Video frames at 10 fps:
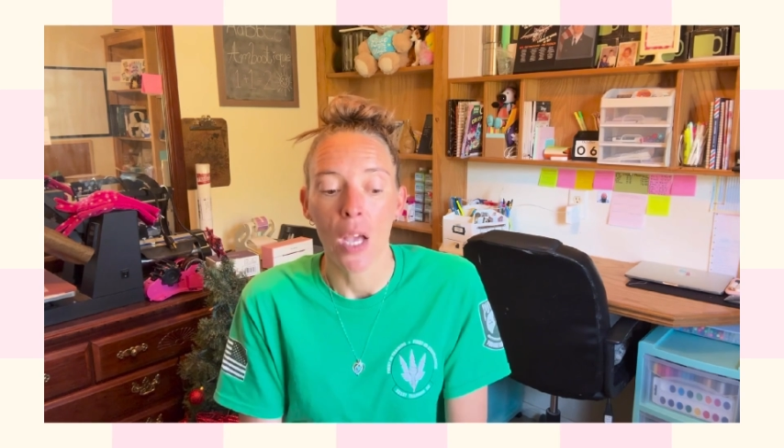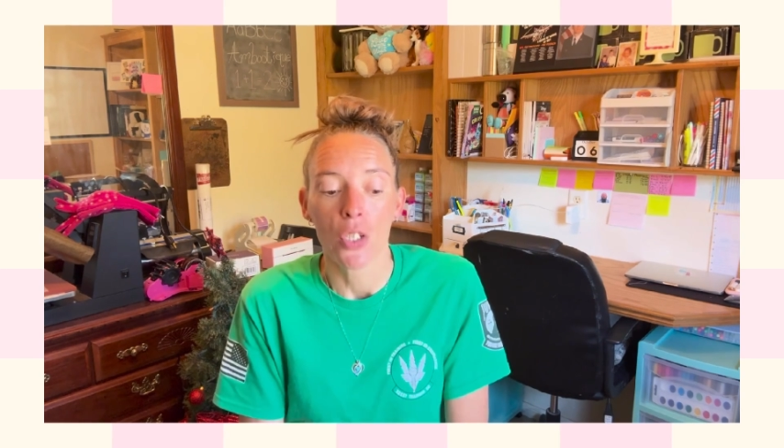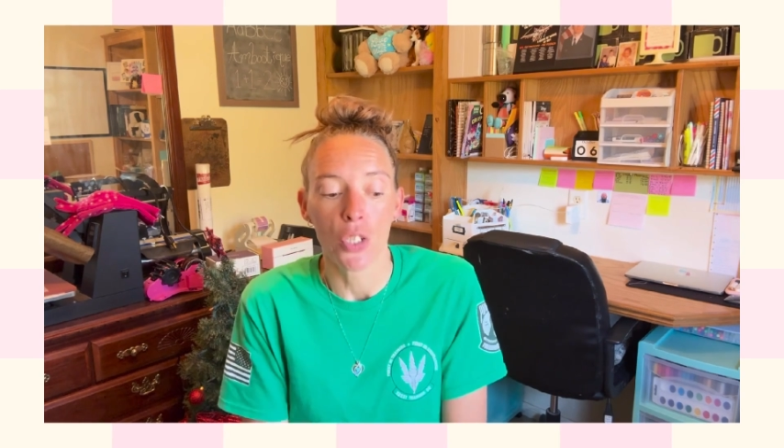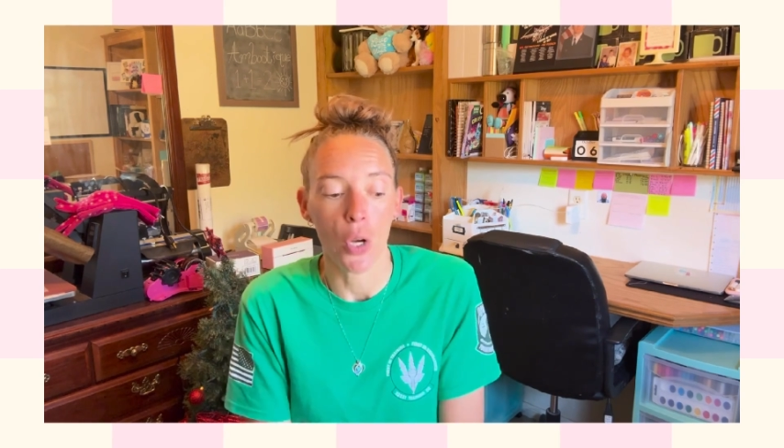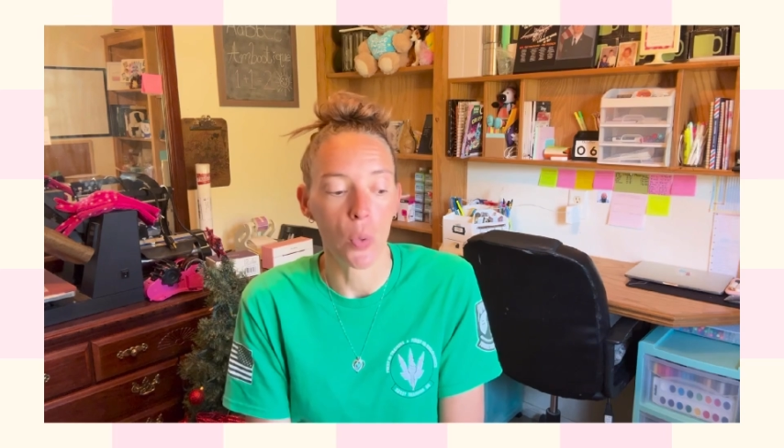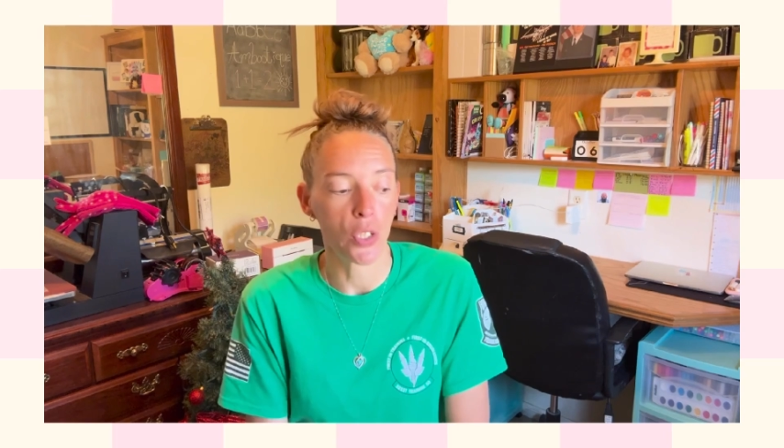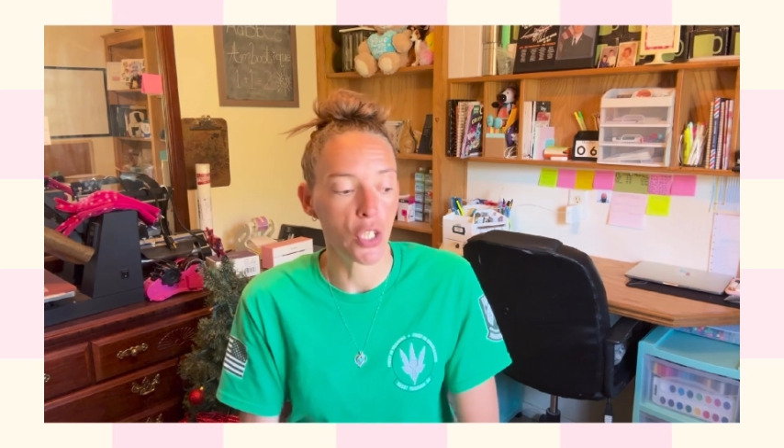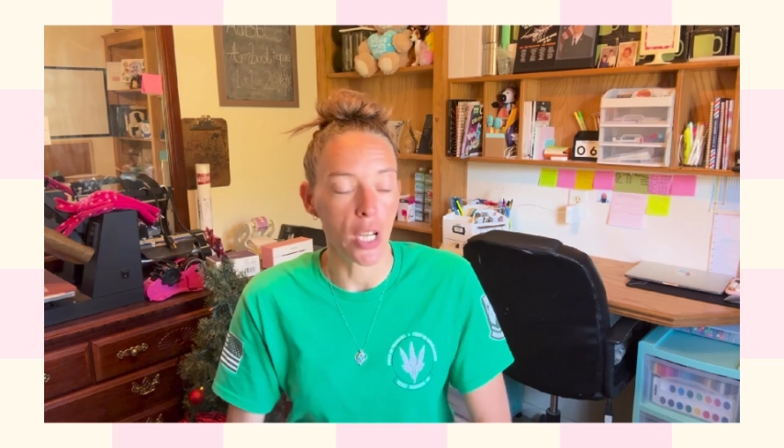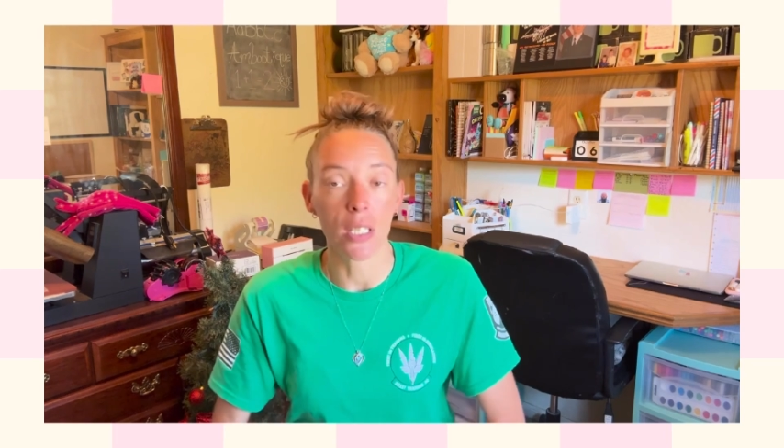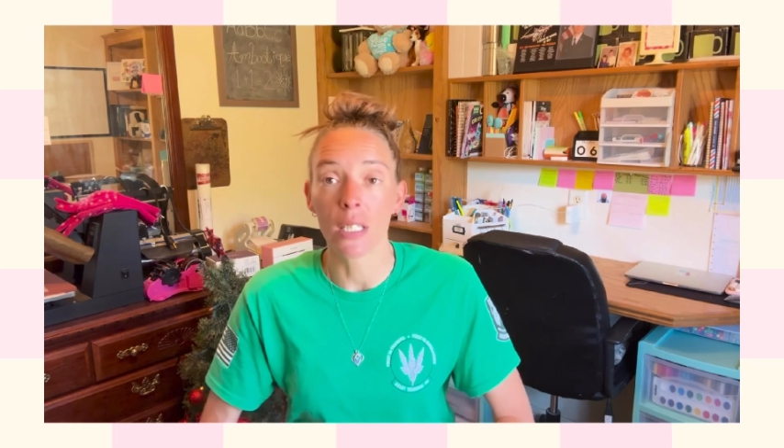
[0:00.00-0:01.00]
So
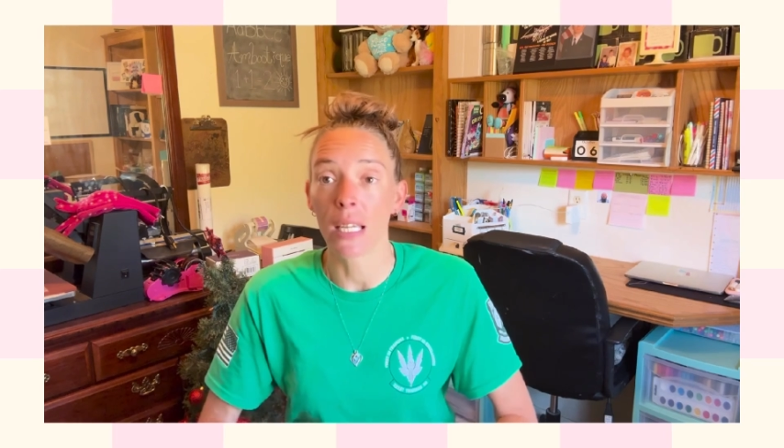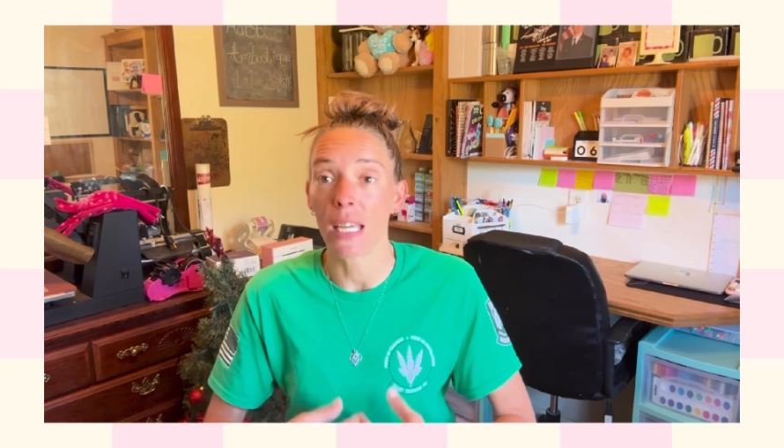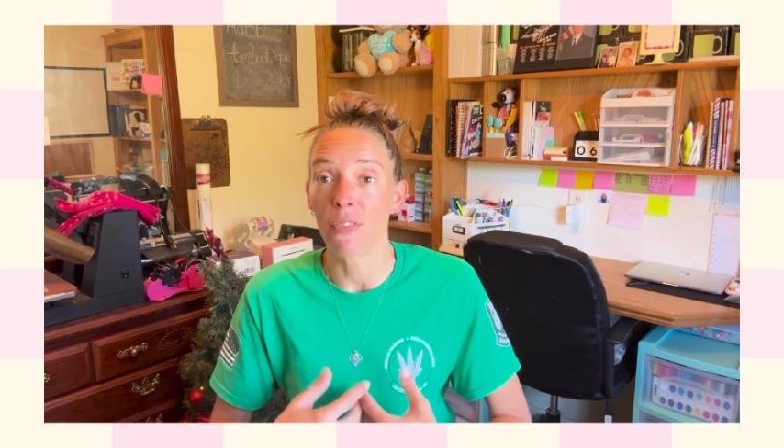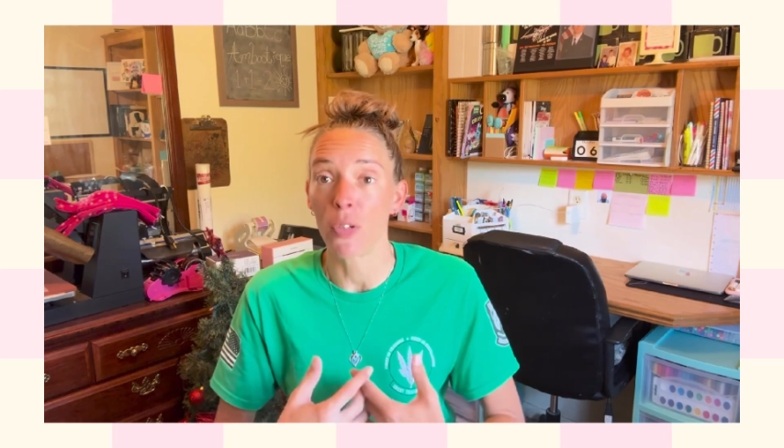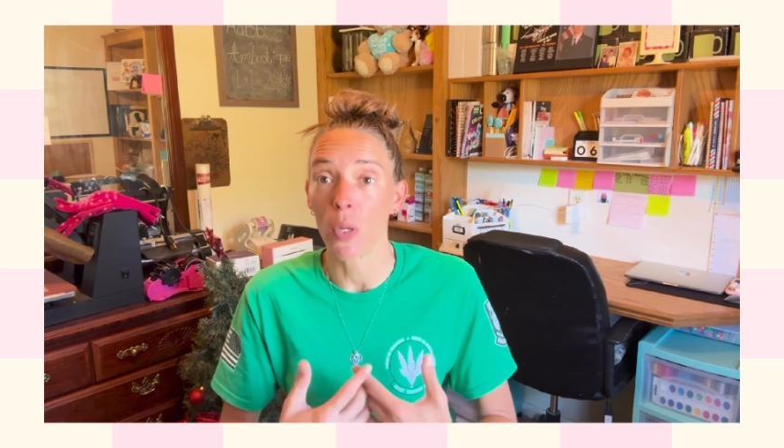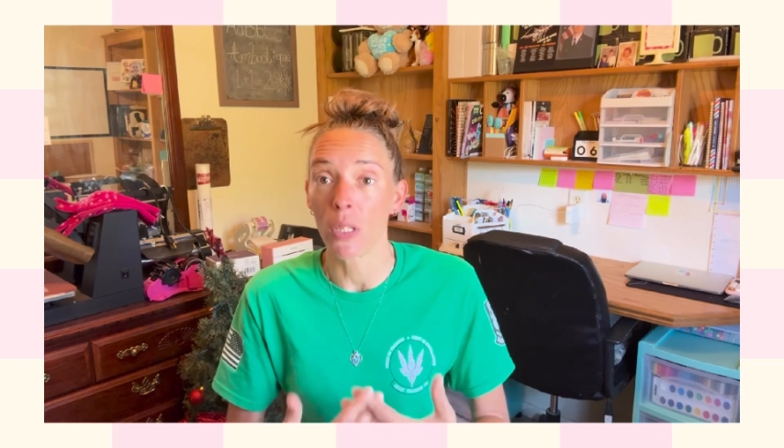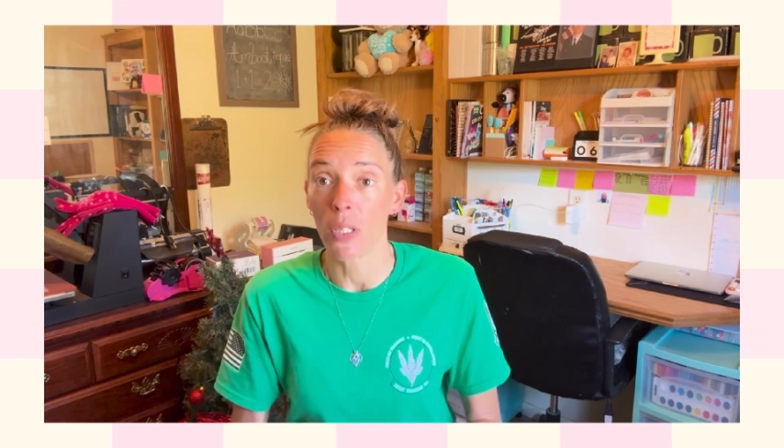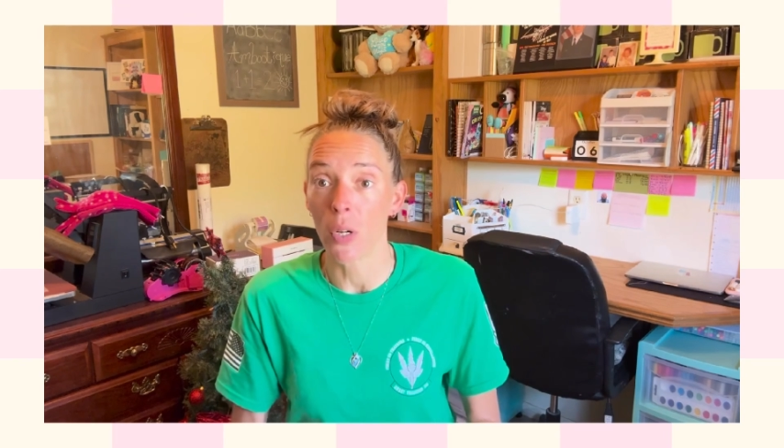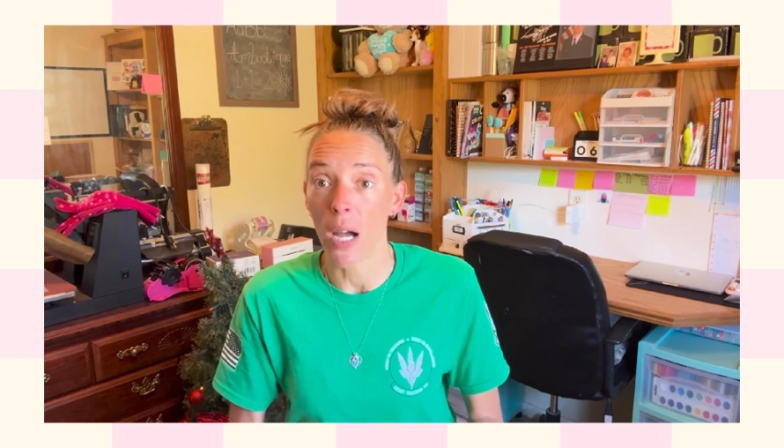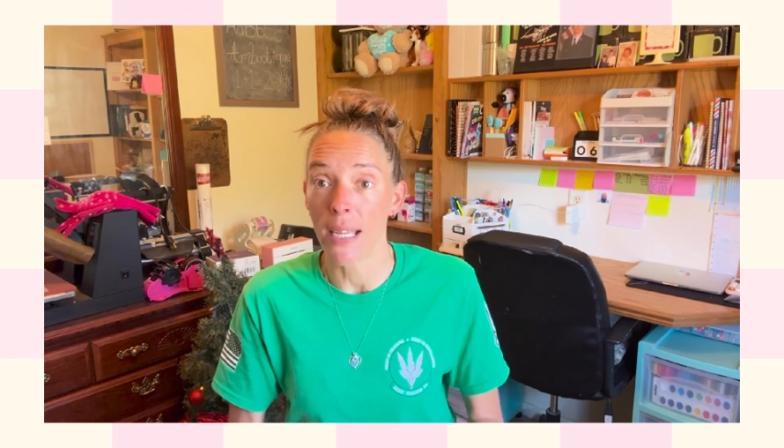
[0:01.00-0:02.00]
just to give you a
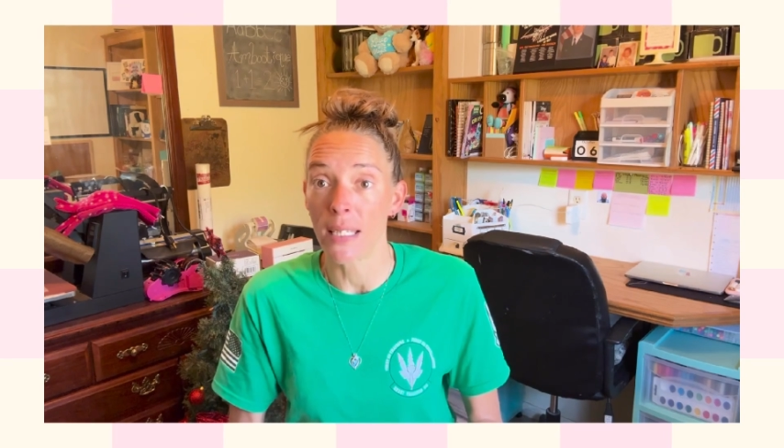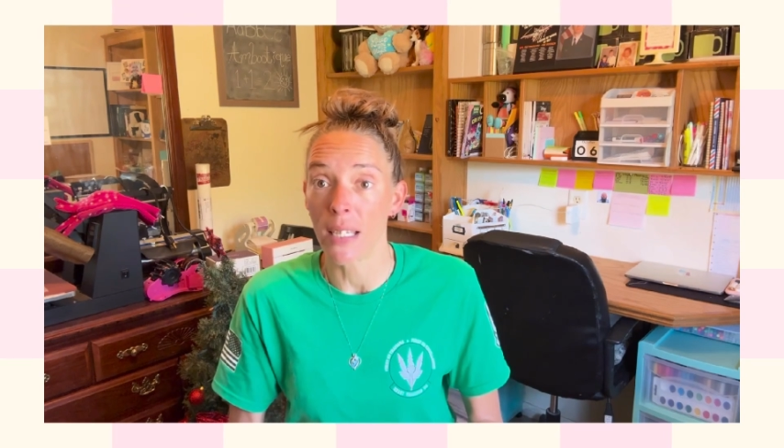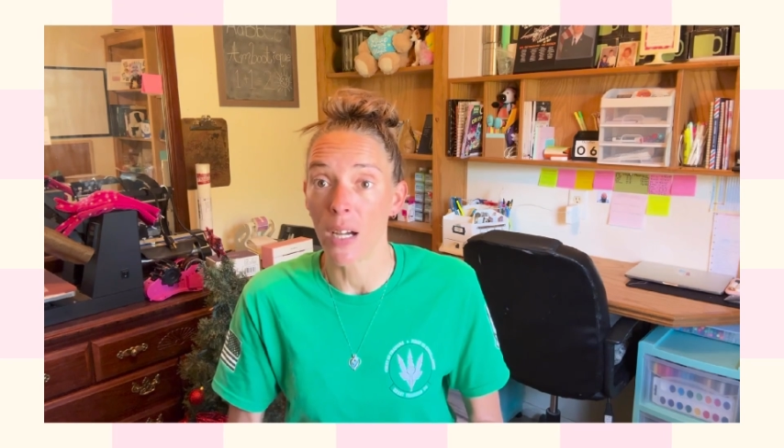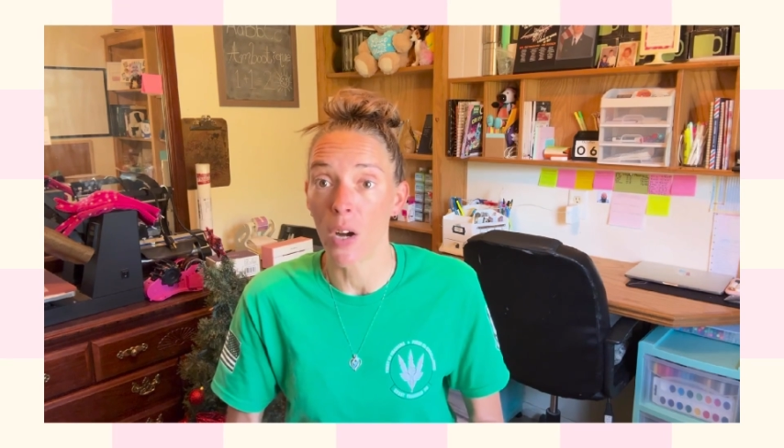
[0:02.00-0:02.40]
little idea